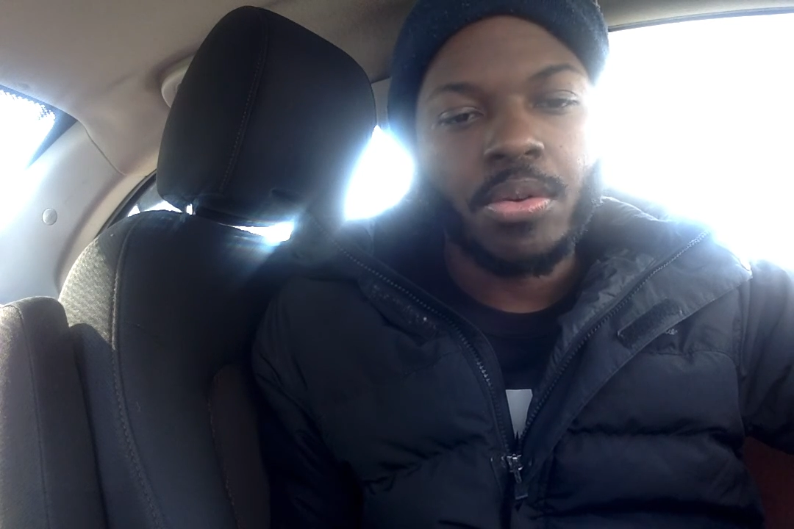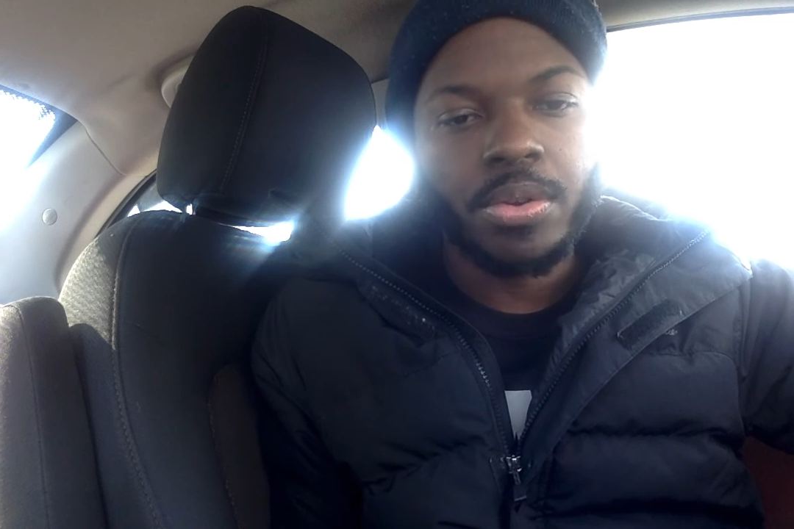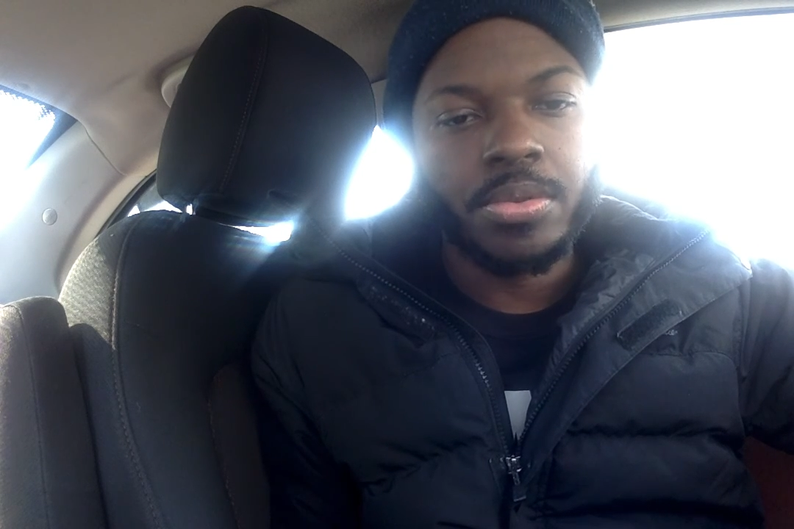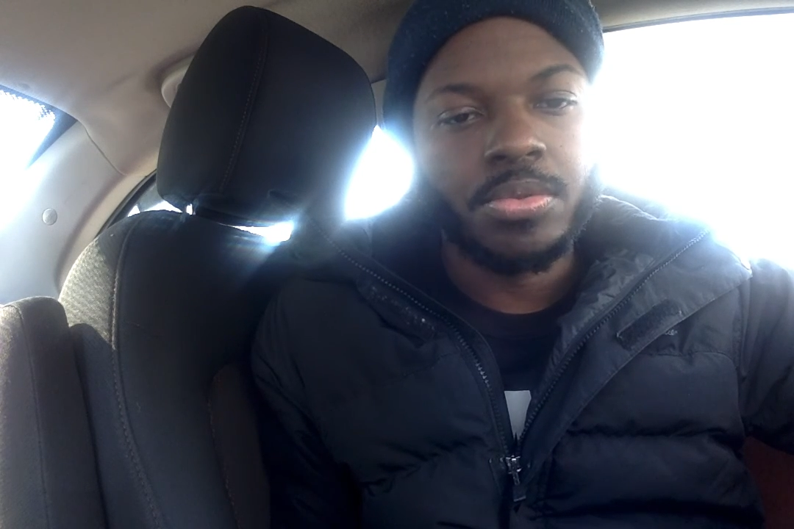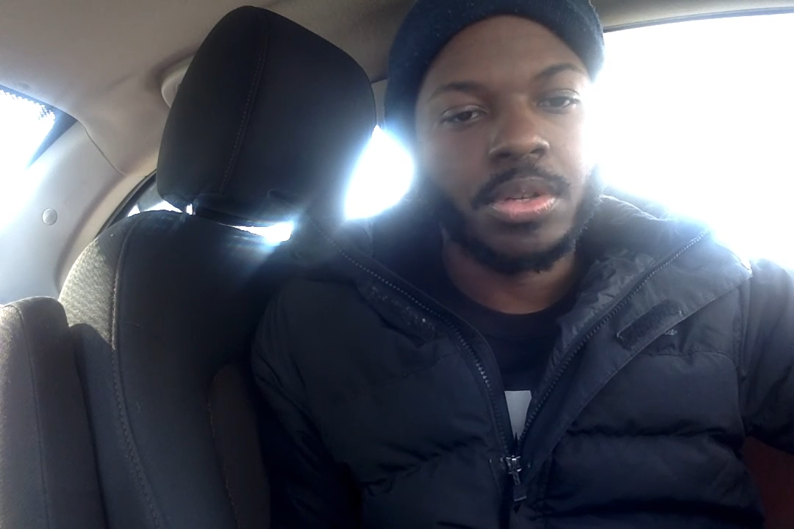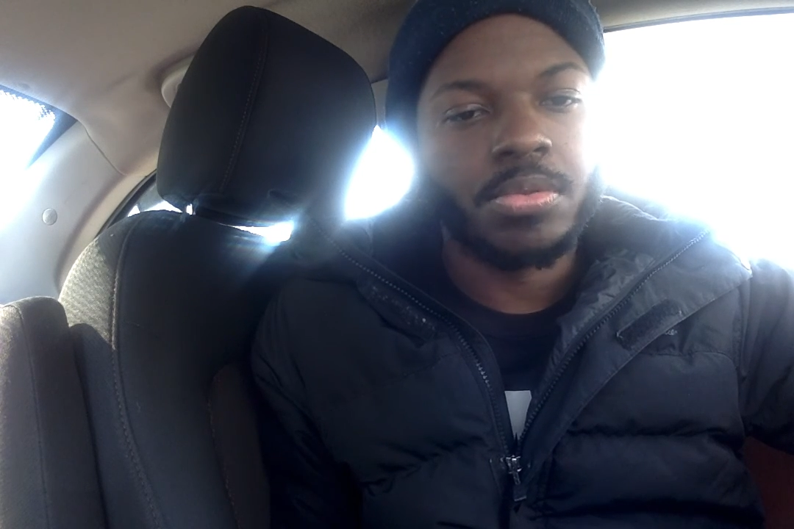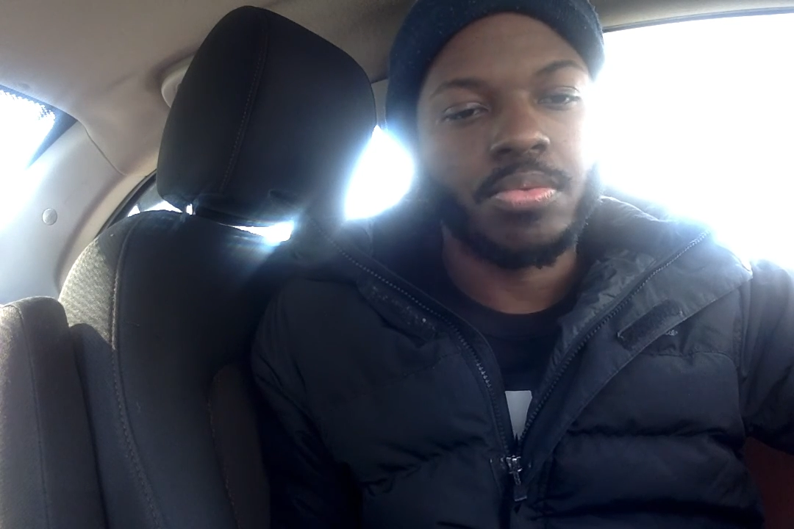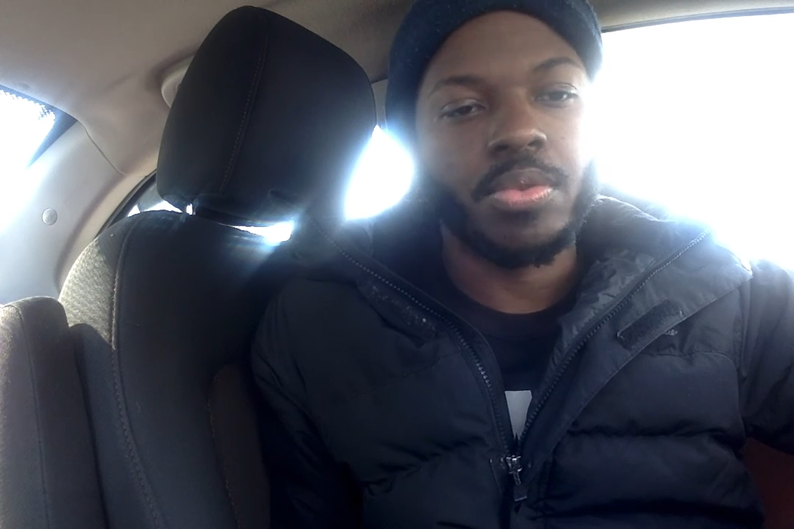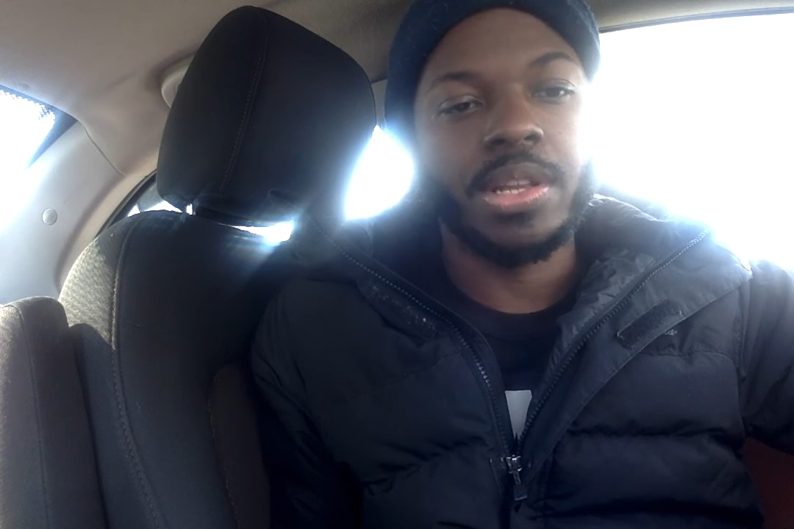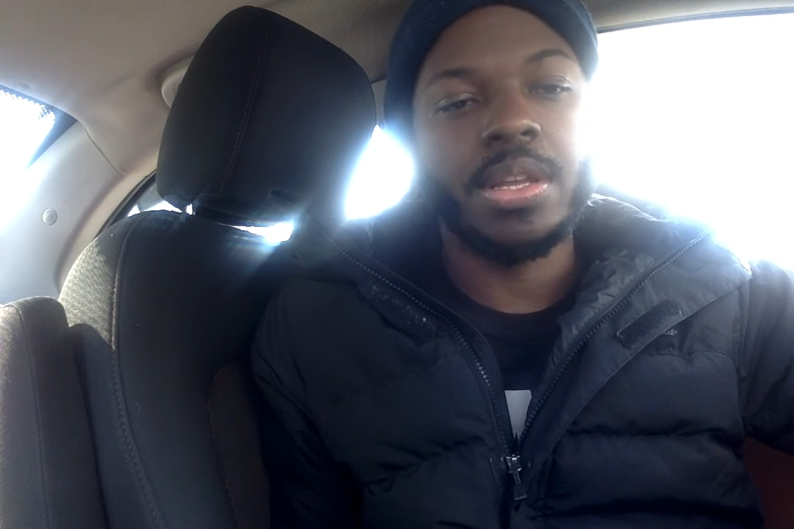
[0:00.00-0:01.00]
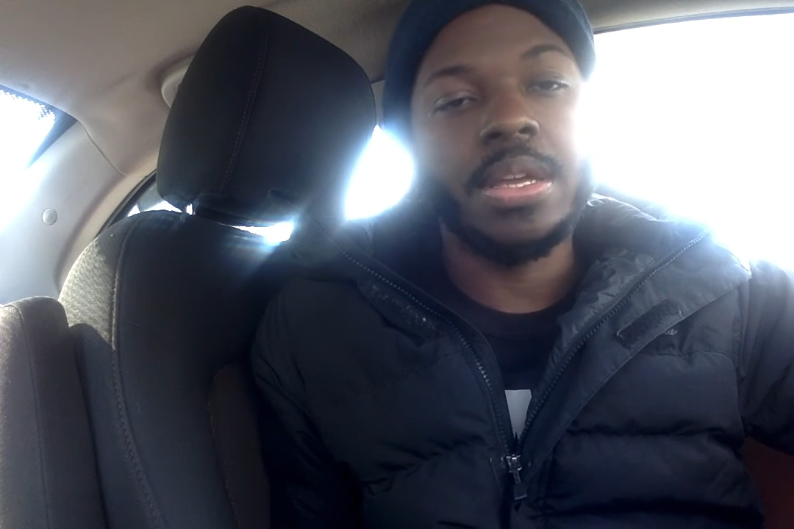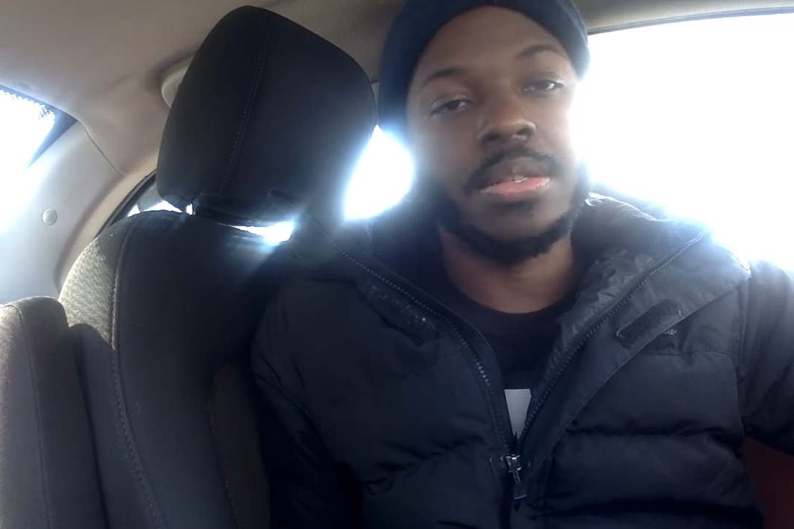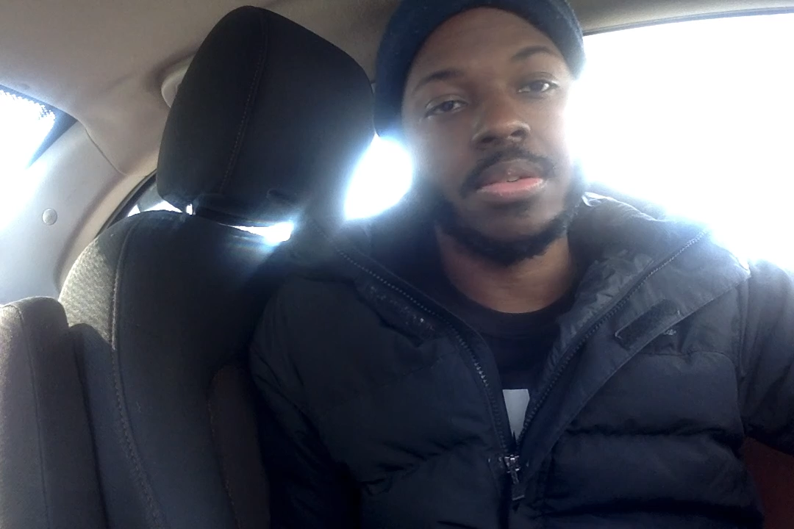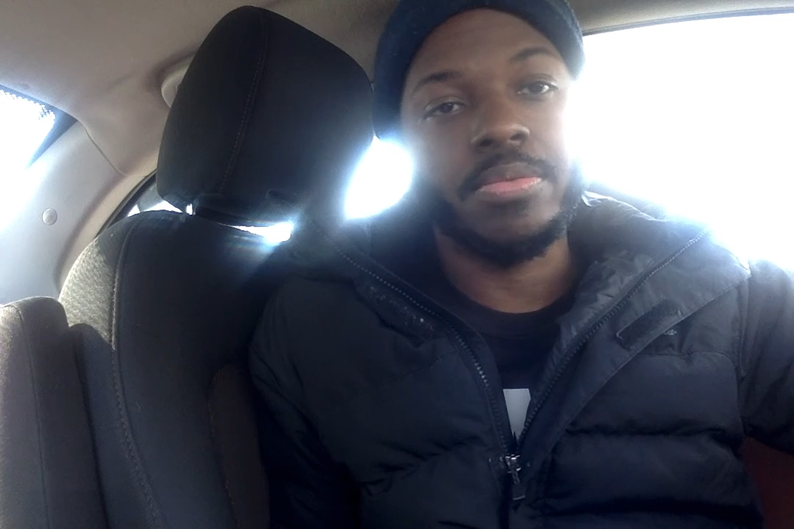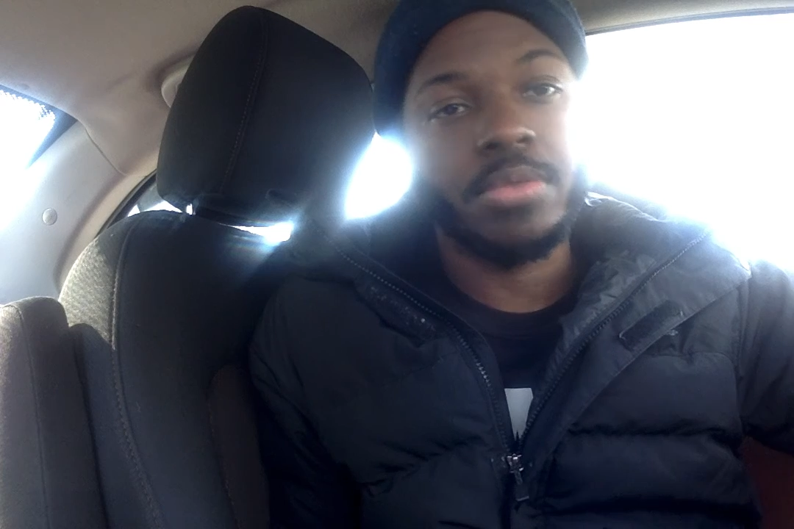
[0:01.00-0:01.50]
or you just
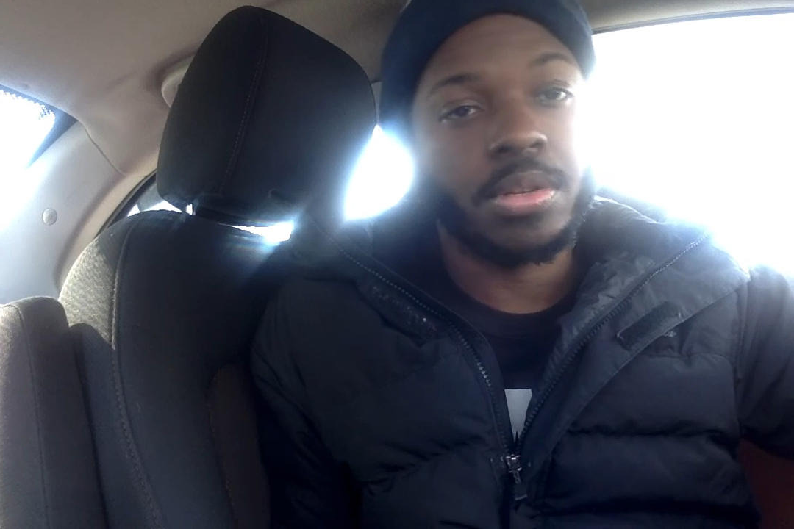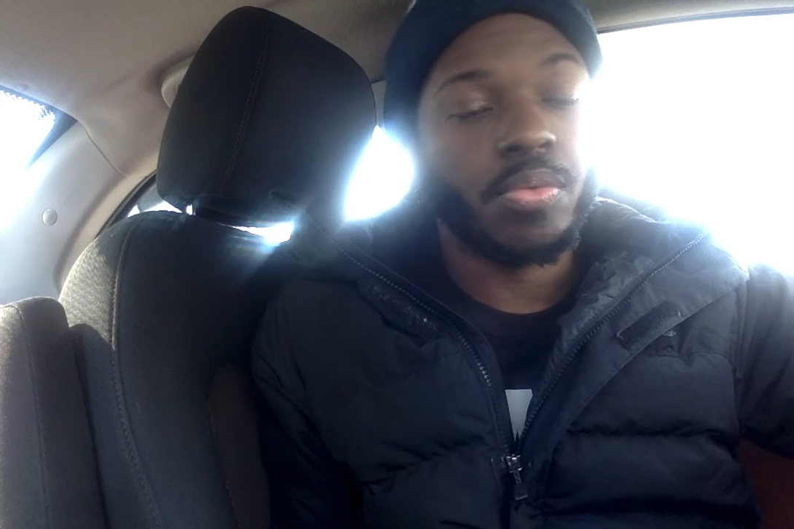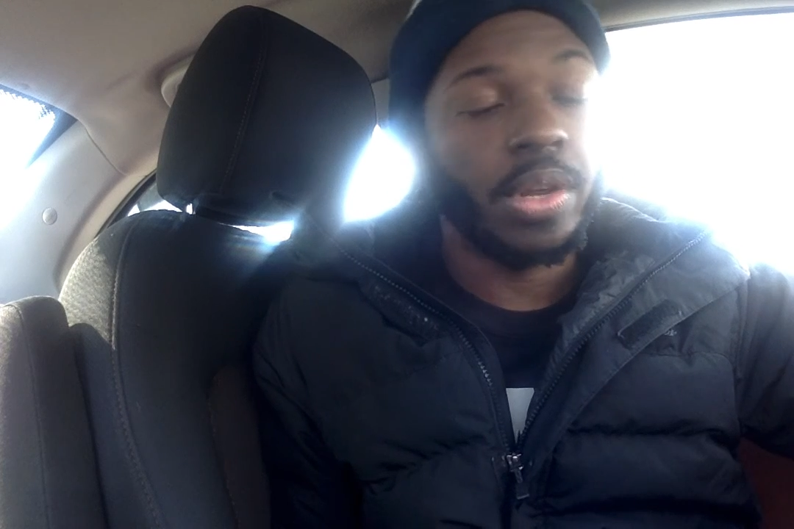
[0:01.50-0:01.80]
release, you just